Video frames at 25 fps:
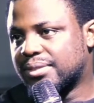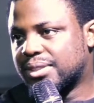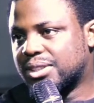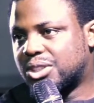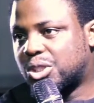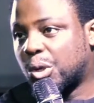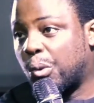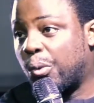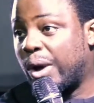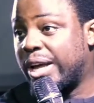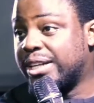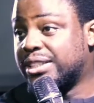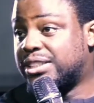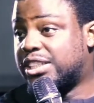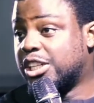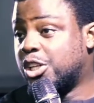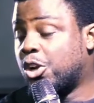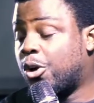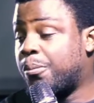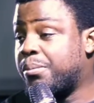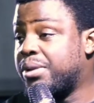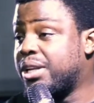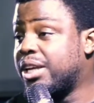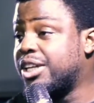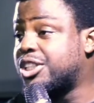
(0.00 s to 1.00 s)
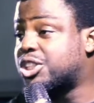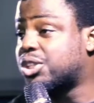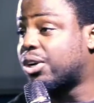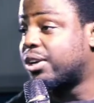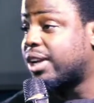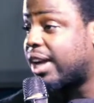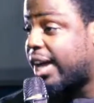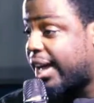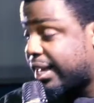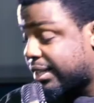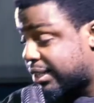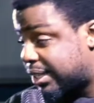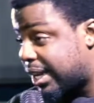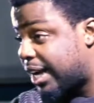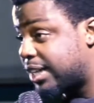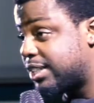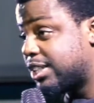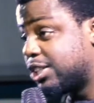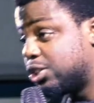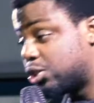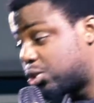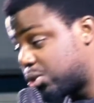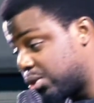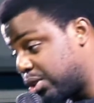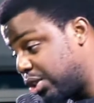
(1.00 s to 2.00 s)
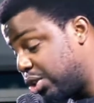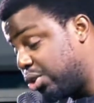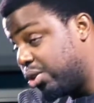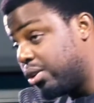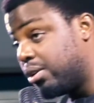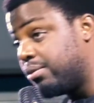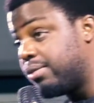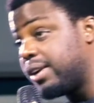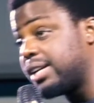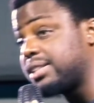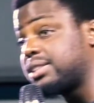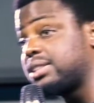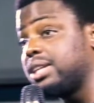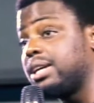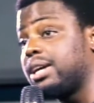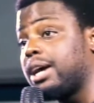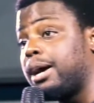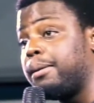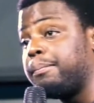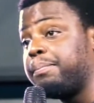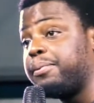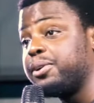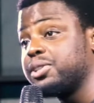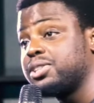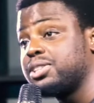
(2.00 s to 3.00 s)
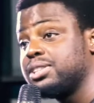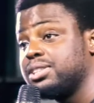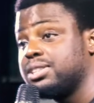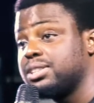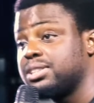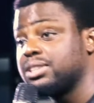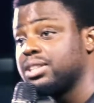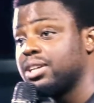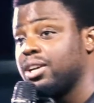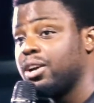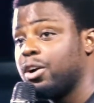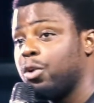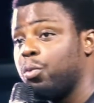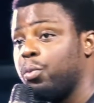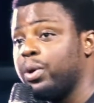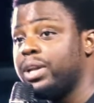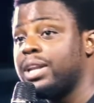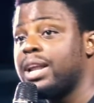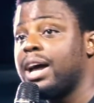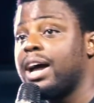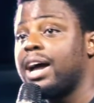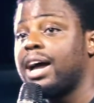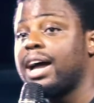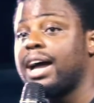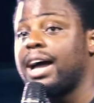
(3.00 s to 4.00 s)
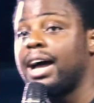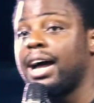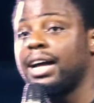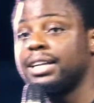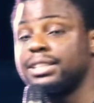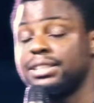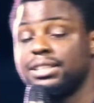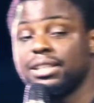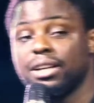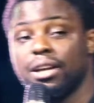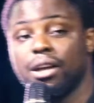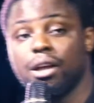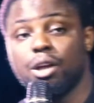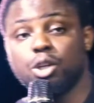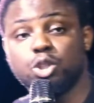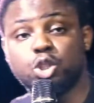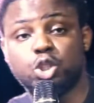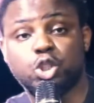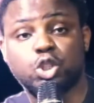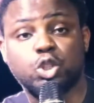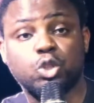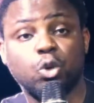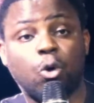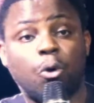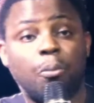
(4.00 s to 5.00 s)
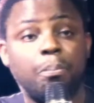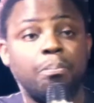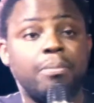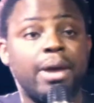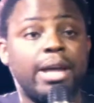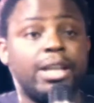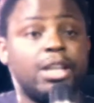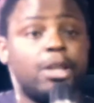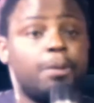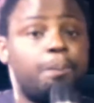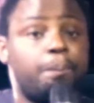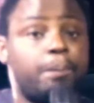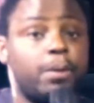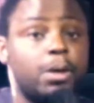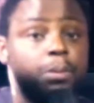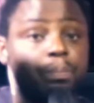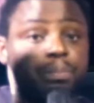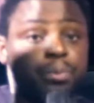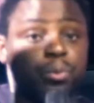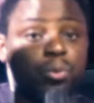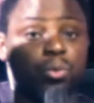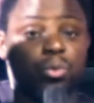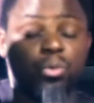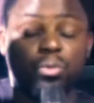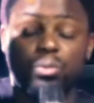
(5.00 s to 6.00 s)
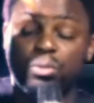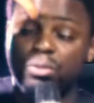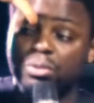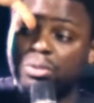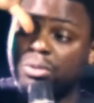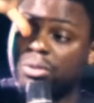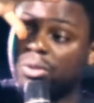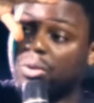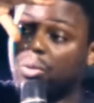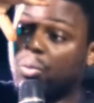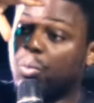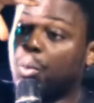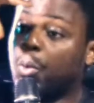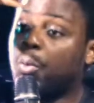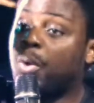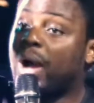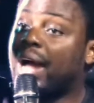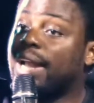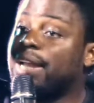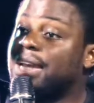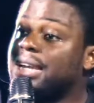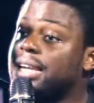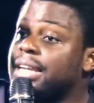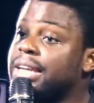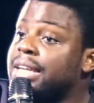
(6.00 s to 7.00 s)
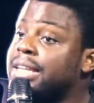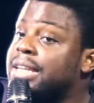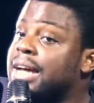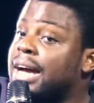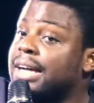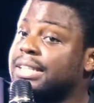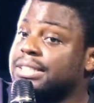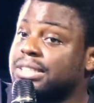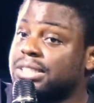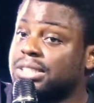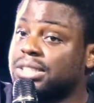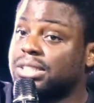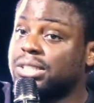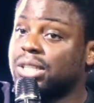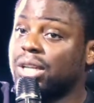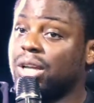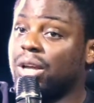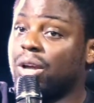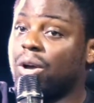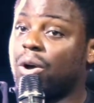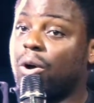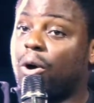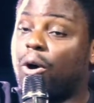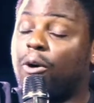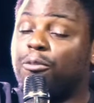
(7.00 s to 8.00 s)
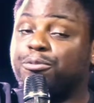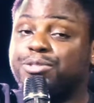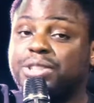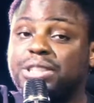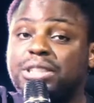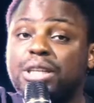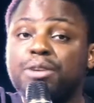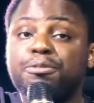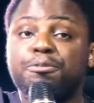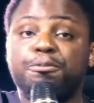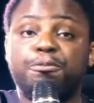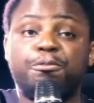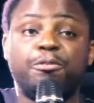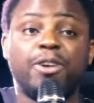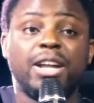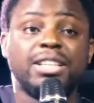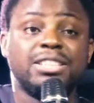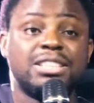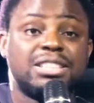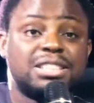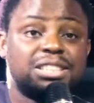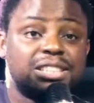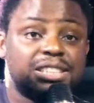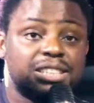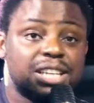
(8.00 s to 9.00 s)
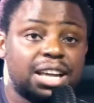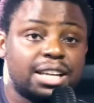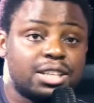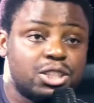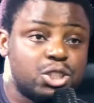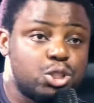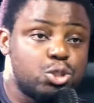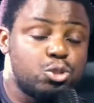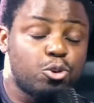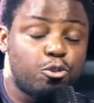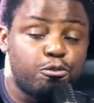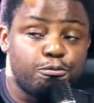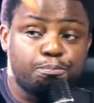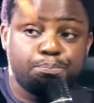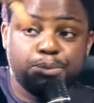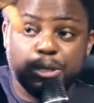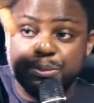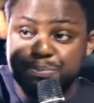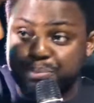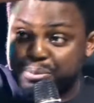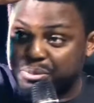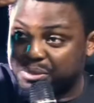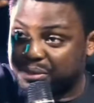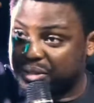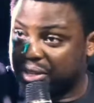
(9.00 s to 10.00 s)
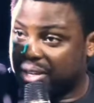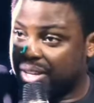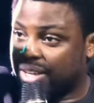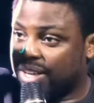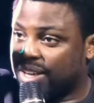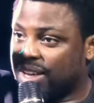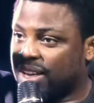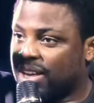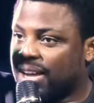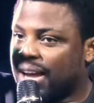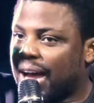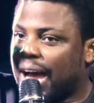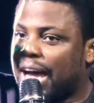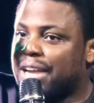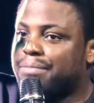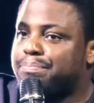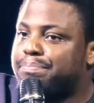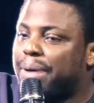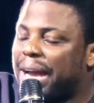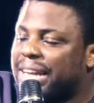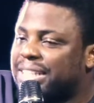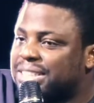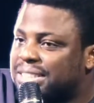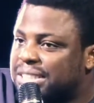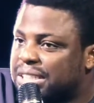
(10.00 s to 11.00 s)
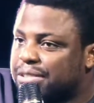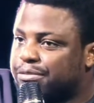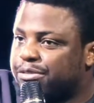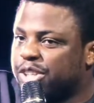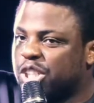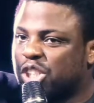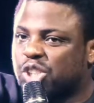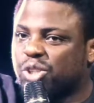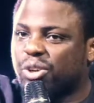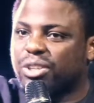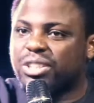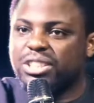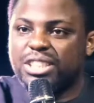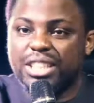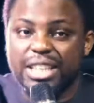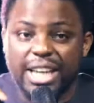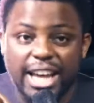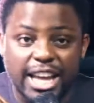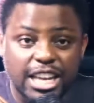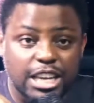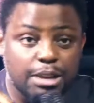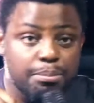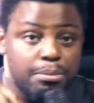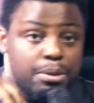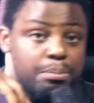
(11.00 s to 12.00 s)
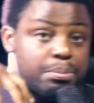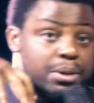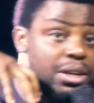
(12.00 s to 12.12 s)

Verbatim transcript: So when denomination entered into the university campuses, we now had so many people who are leaders of different sets of people. And by division, the enemy